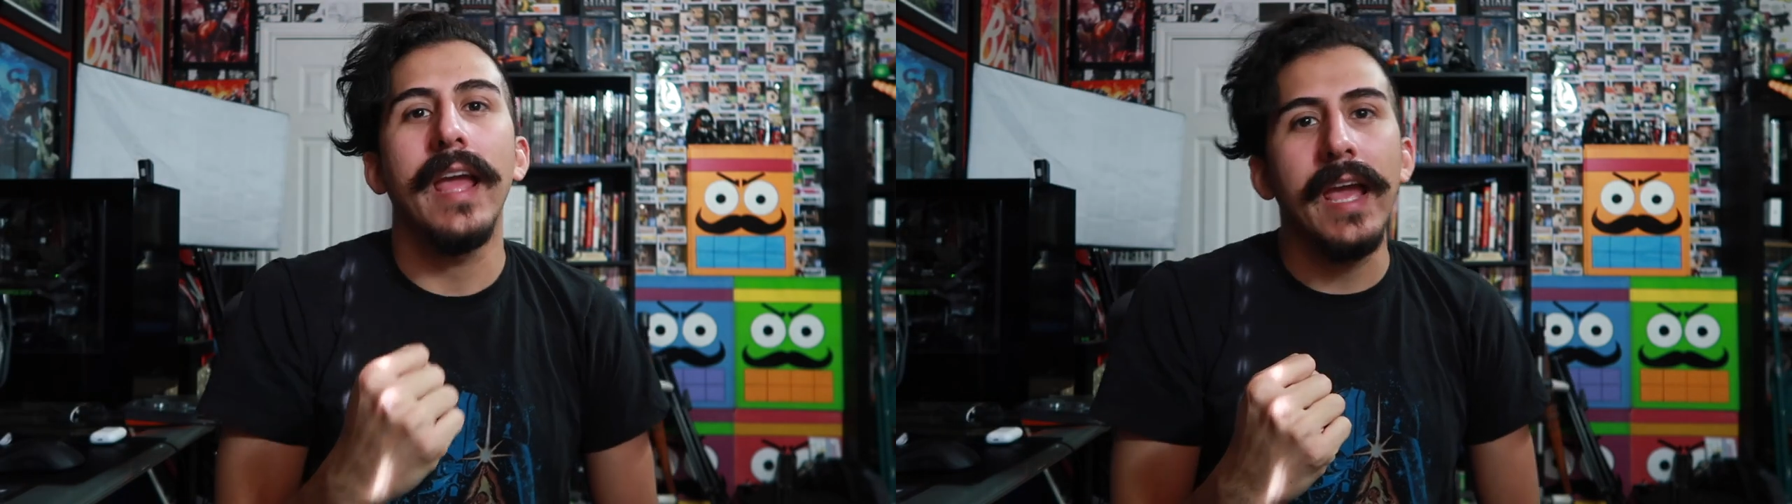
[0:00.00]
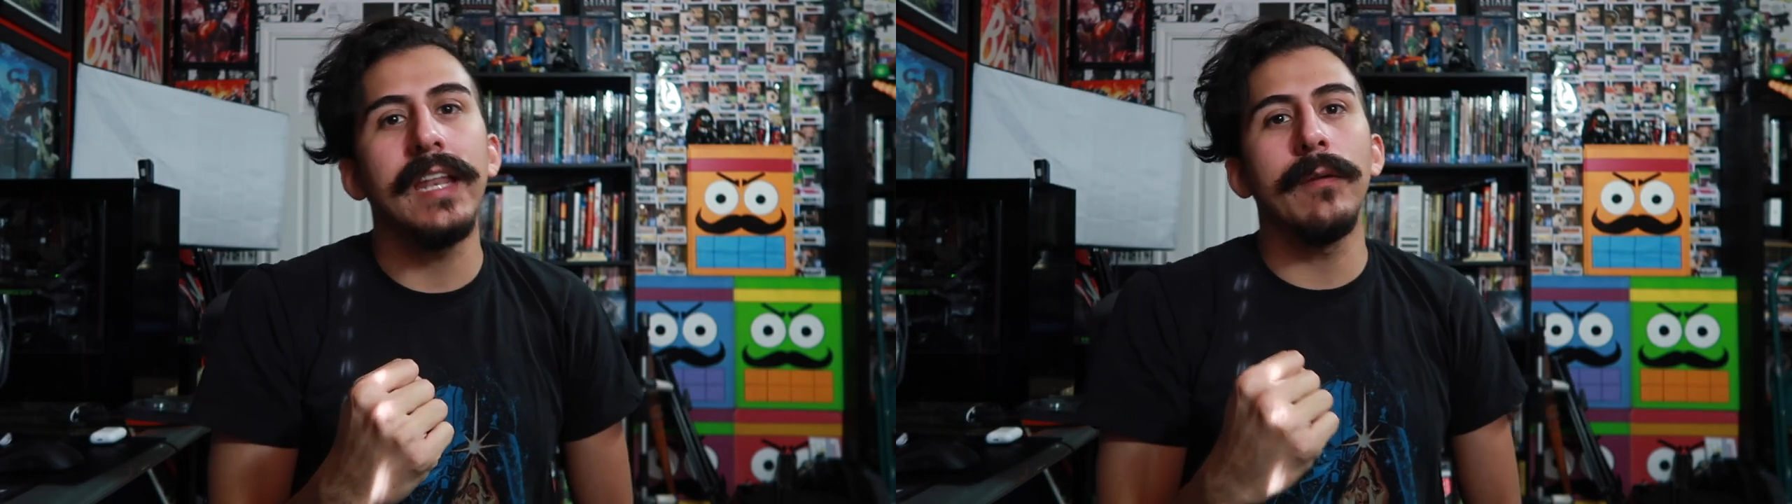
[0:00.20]

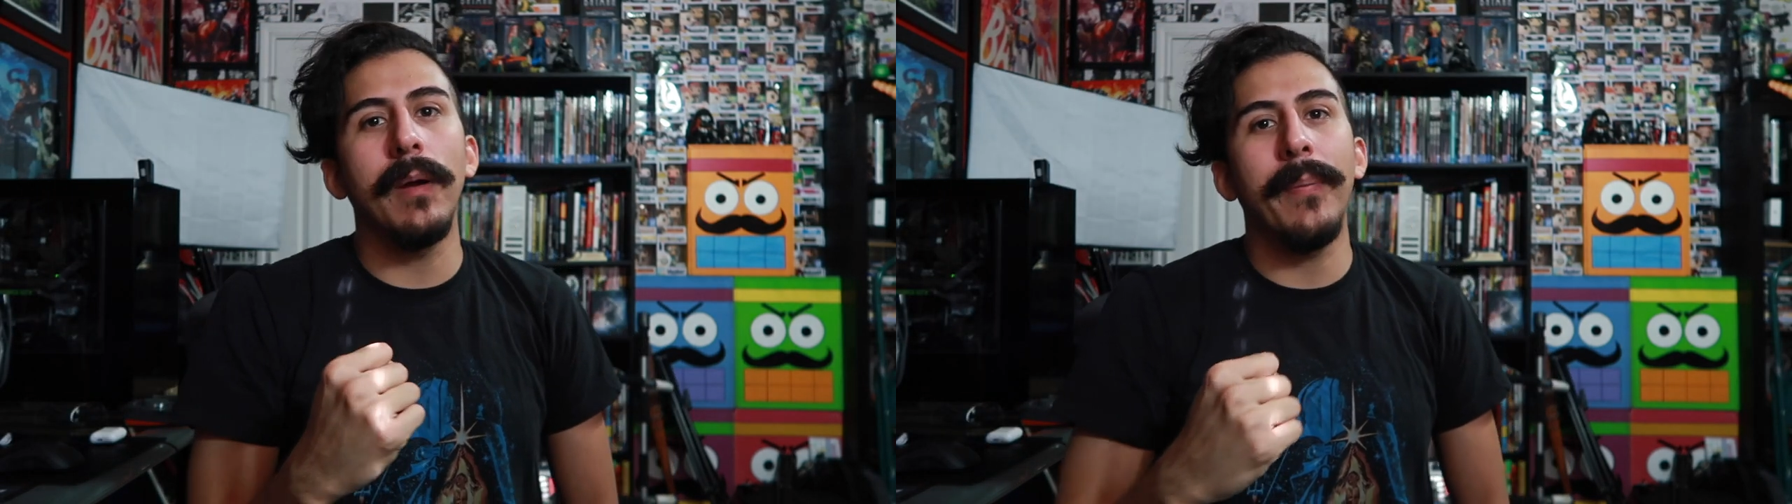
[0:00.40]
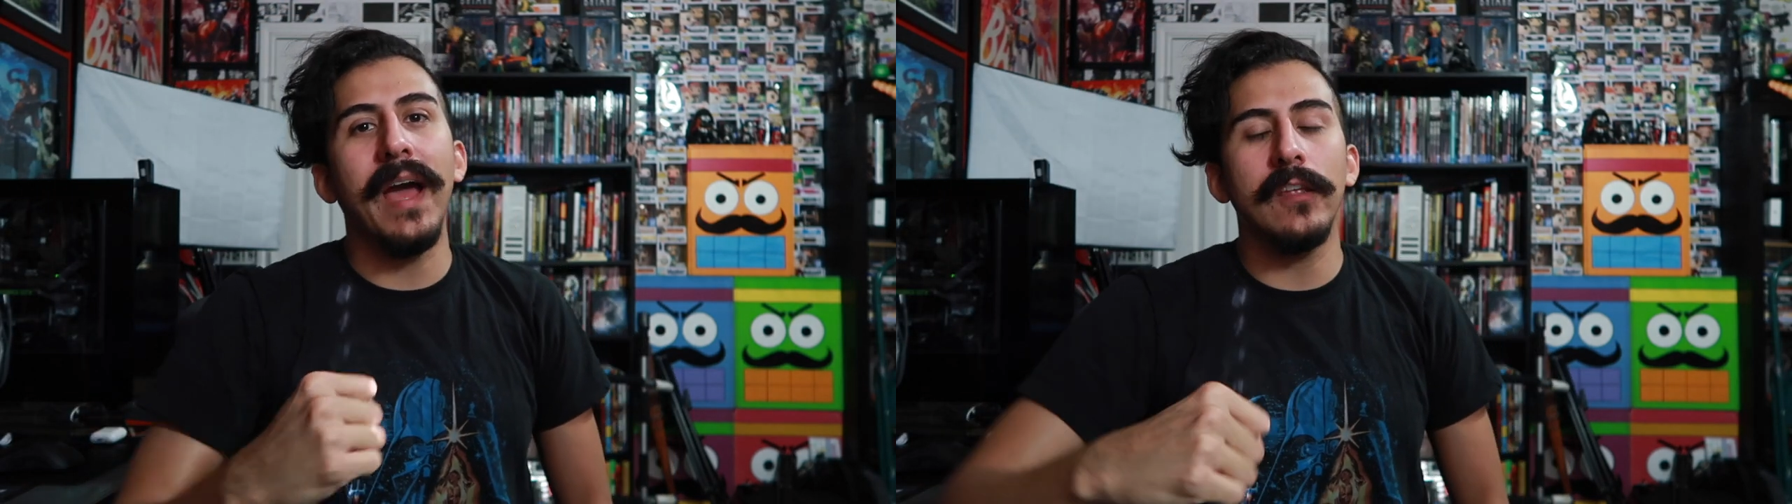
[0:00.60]
any of
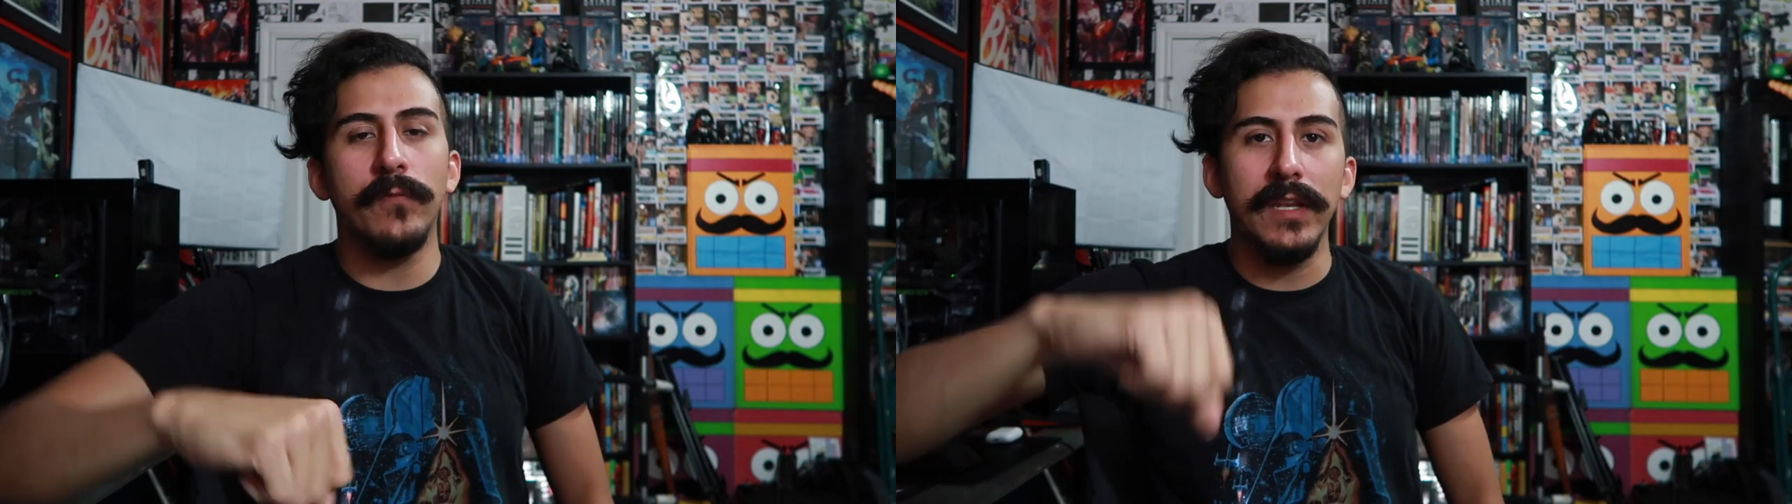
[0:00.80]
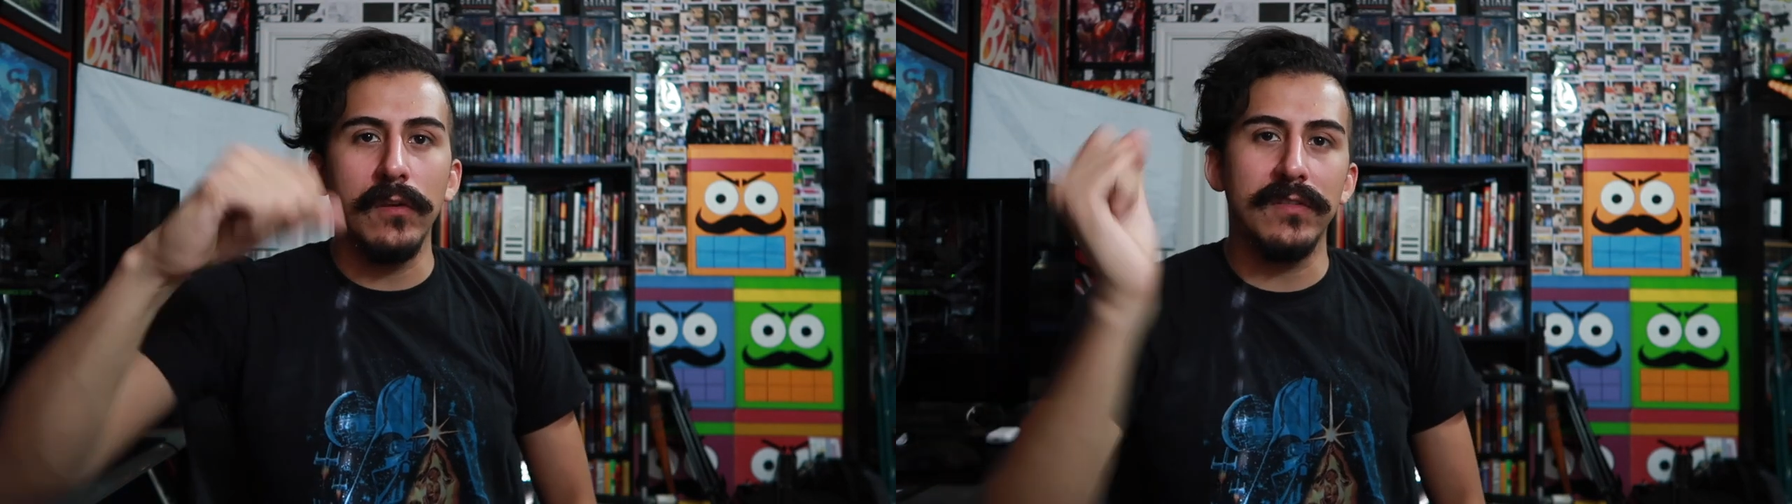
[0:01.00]
my
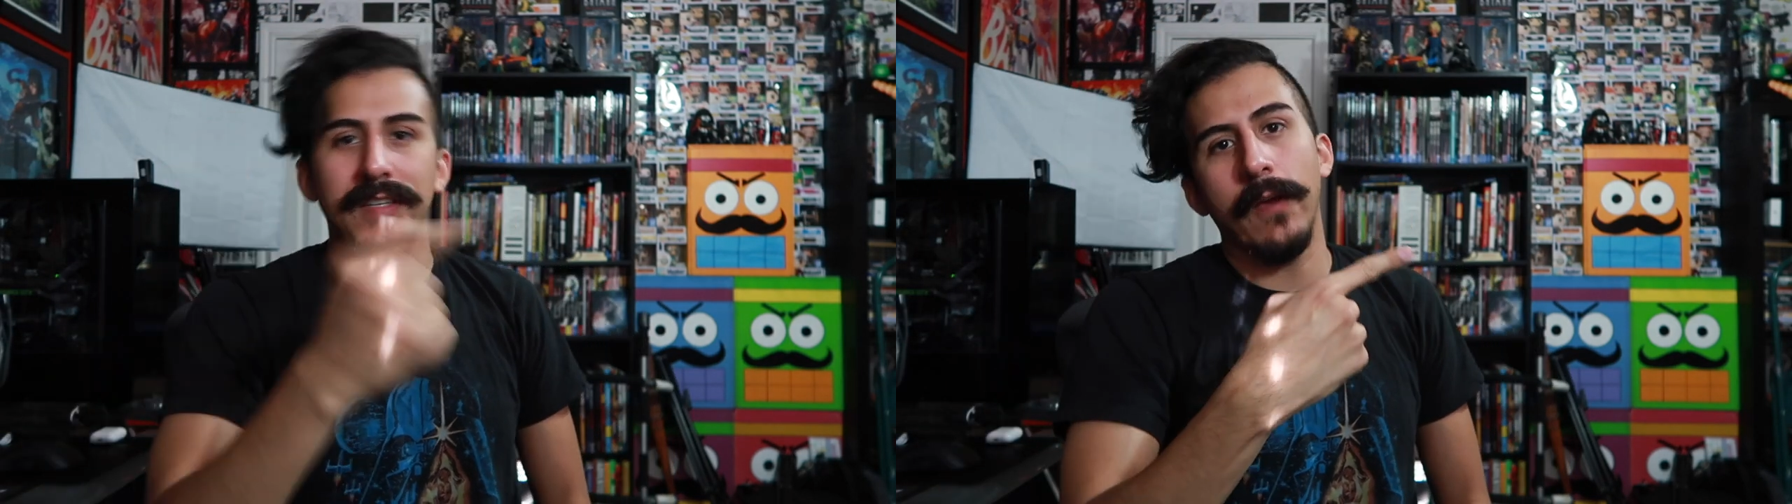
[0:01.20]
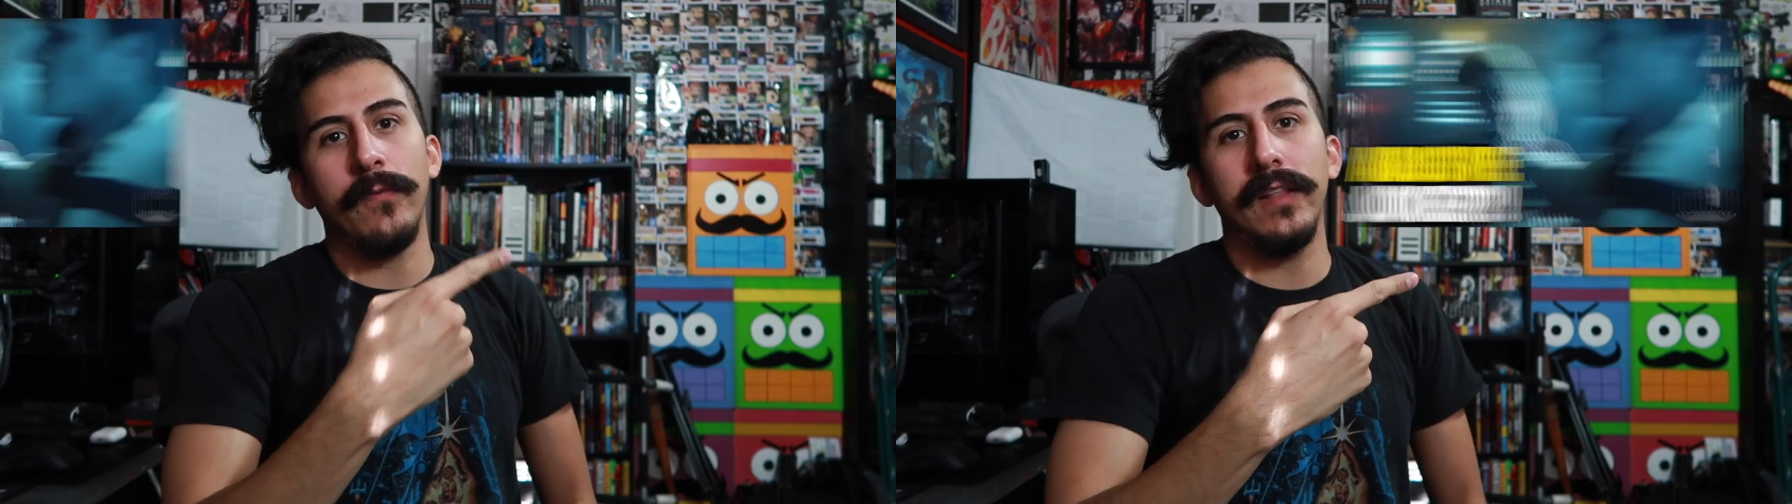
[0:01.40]
past videos,
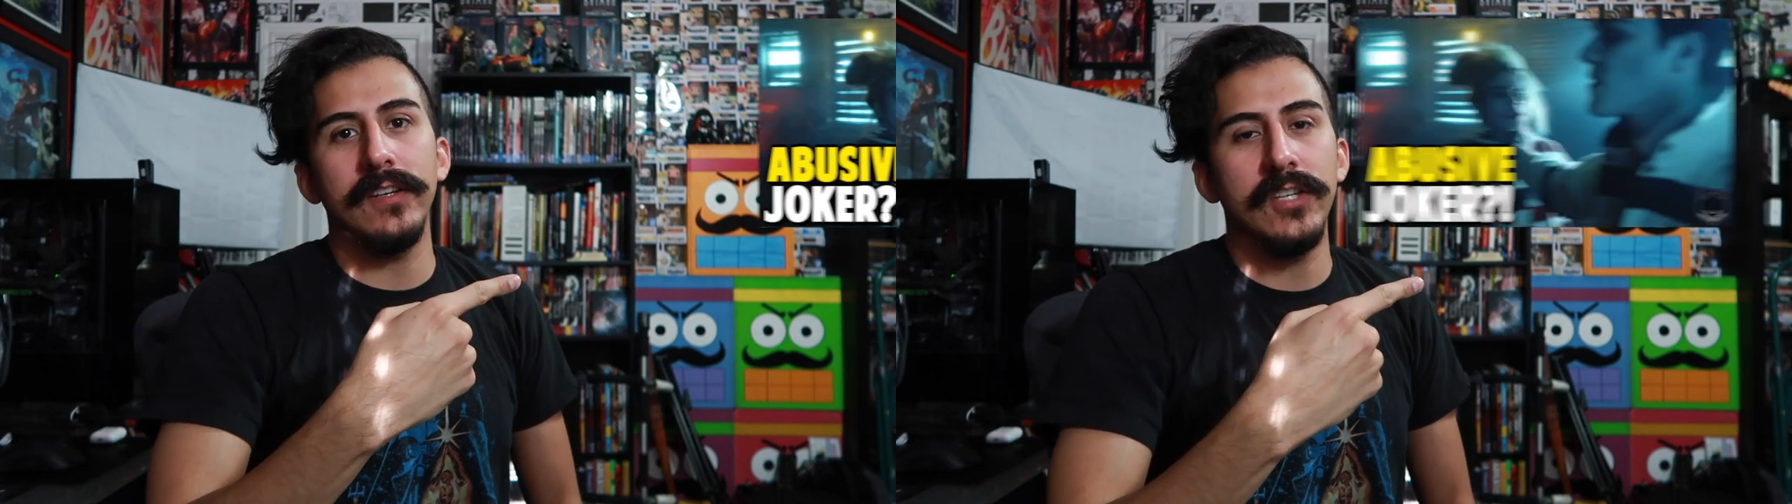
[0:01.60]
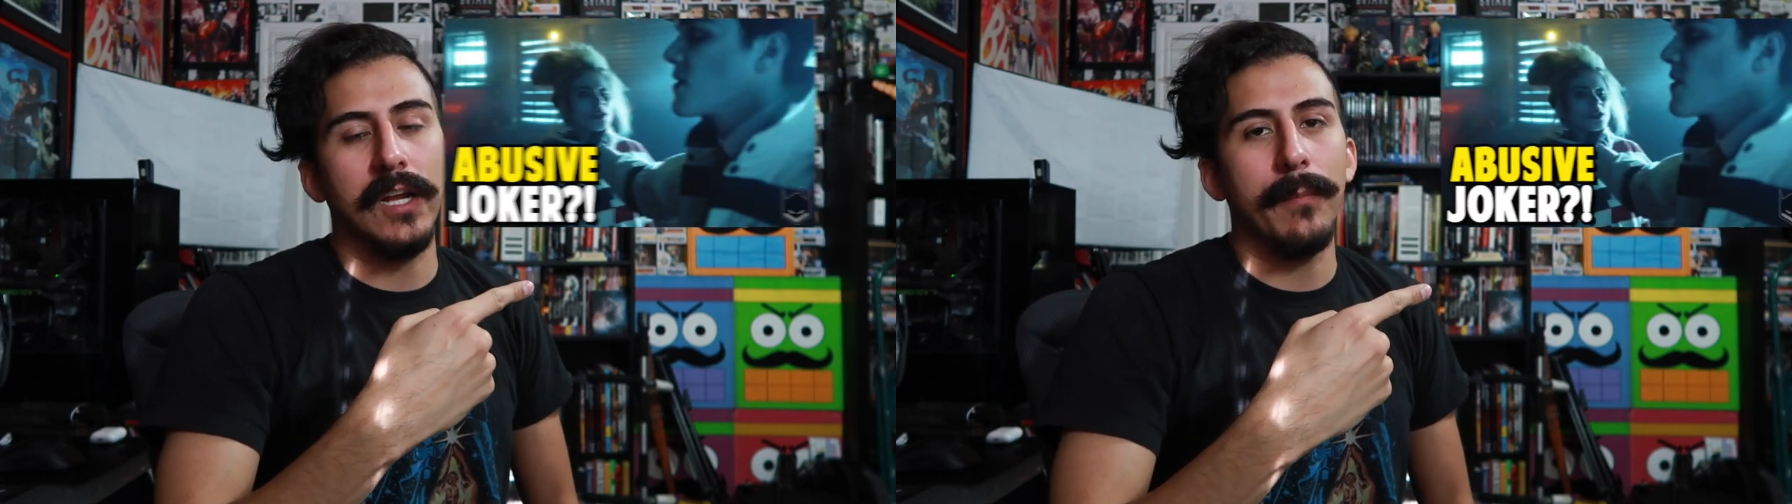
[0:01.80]

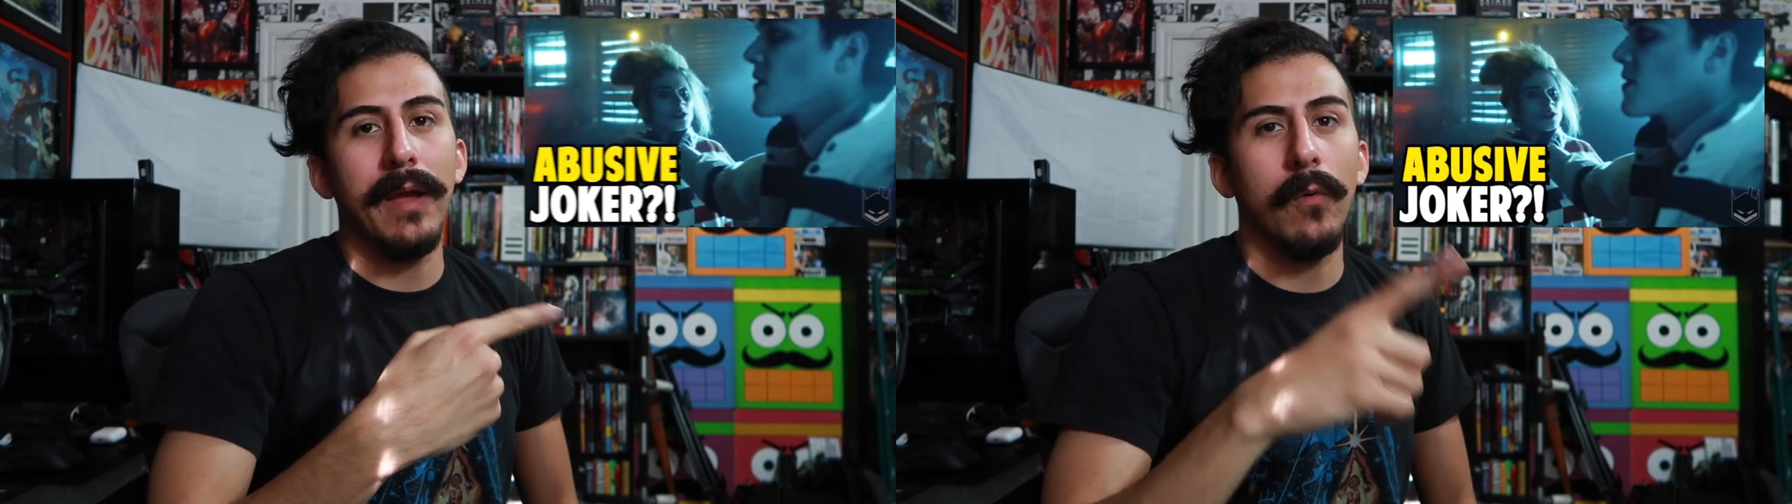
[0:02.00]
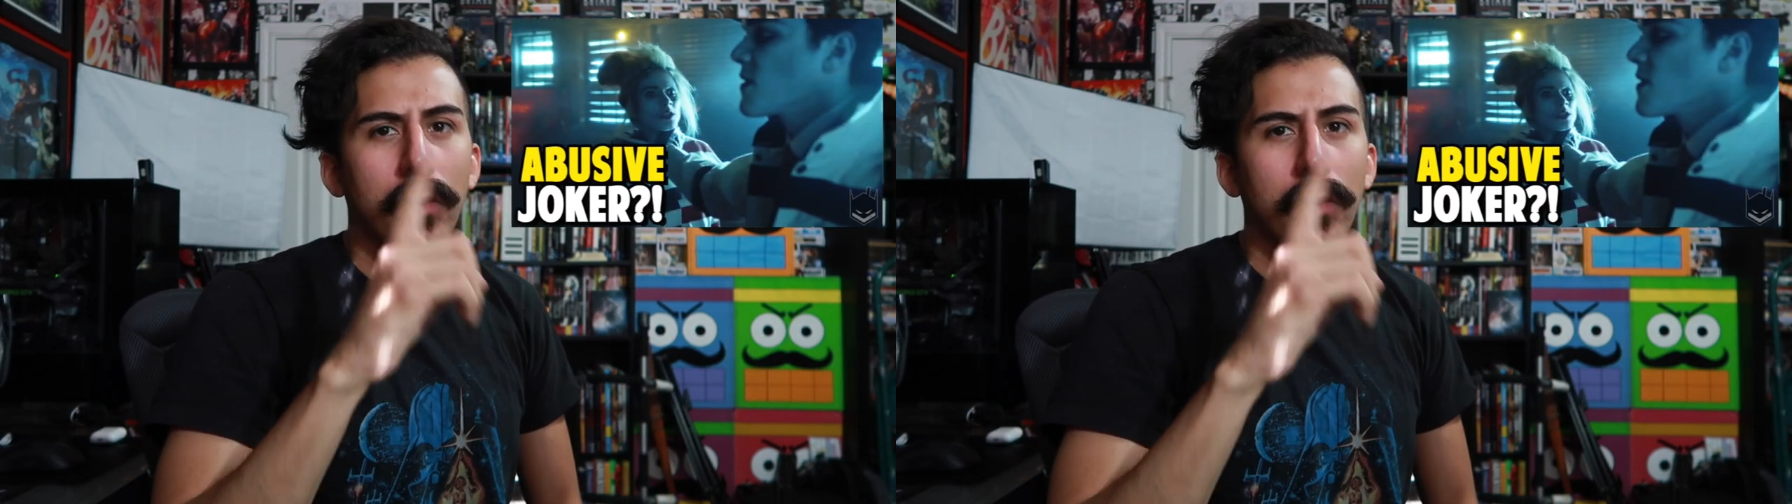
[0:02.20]
definitely check them out.